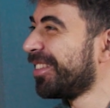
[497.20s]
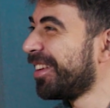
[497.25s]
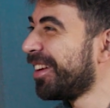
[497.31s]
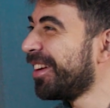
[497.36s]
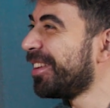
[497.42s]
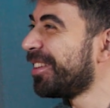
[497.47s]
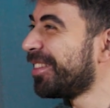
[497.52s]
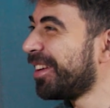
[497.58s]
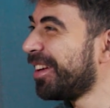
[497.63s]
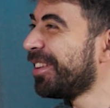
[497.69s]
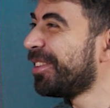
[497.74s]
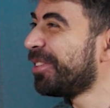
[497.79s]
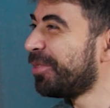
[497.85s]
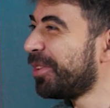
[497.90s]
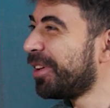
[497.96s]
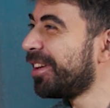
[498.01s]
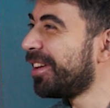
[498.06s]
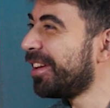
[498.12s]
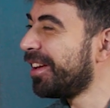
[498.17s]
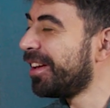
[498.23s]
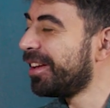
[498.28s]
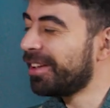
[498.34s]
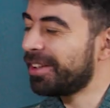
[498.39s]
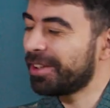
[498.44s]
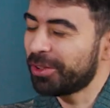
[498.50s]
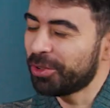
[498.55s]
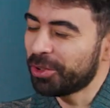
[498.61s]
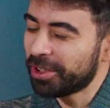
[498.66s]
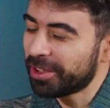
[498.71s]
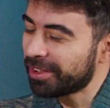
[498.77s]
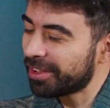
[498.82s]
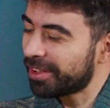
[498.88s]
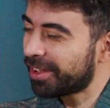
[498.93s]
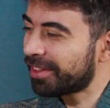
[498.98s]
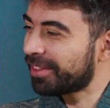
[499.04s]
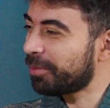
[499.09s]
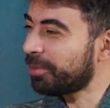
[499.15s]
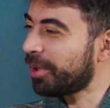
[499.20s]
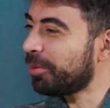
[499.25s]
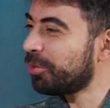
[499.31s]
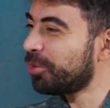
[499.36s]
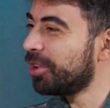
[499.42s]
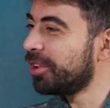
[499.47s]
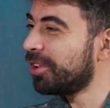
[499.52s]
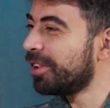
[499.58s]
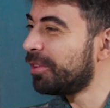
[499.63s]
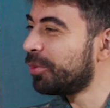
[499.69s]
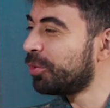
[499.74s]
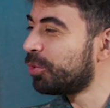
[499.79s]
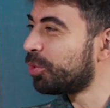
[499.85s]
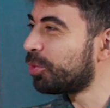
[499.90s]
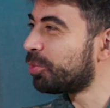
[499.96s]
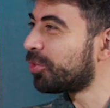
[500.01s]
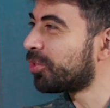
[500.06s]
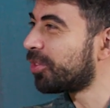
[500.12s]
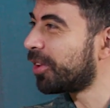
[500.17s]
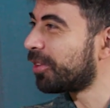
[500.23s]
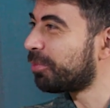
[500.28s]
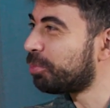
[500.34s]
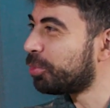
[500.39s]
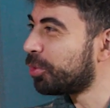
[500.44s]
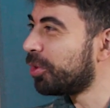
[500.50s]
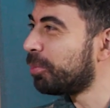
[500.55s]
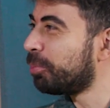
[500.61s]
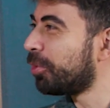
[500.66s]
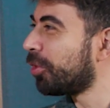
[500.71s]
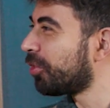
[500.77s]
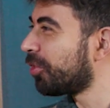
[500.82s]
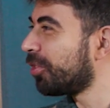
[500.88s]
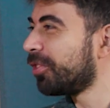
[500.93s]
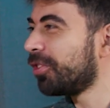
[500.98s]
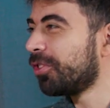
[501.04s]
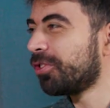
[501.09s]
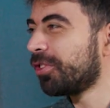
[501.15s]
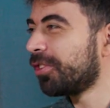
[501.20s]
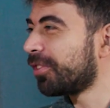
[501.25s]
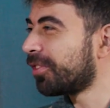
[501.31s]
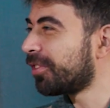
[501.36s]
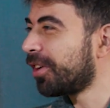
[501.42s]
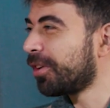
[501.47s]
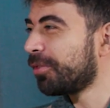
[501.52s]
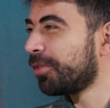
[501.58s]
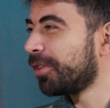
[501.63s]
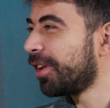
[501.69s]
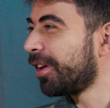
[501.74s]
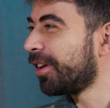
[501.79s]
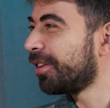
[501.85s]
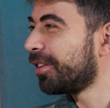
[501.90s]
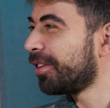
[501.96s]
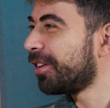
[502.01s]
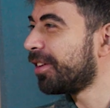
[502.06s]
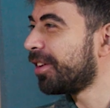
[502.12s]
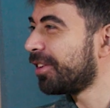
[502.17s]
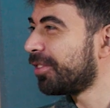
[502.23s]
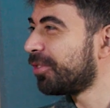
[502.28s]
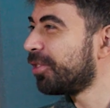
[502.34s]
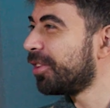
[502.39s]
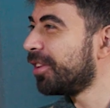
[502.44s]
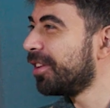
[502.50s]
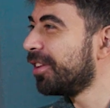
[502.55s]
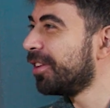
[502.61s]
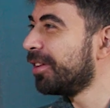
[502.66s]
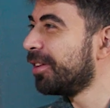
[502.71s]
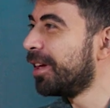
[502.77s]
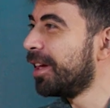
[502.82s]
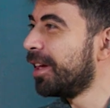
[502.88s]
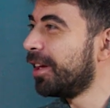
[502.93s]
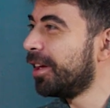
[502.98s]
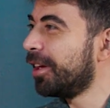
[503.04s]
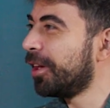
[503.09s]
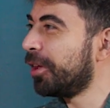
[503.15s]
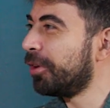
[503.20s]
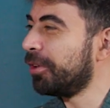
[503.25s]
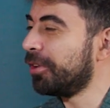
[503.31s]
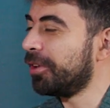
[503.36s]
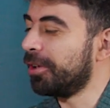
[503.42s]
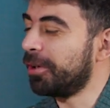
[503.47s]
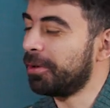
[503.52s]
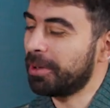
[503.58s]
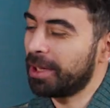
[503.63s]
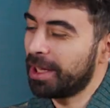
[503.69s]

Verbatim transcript: Yeah, it's it's very uh, and you, sometimes you need even to start putting percentage and stuff and like yeah. it gets really hairy there.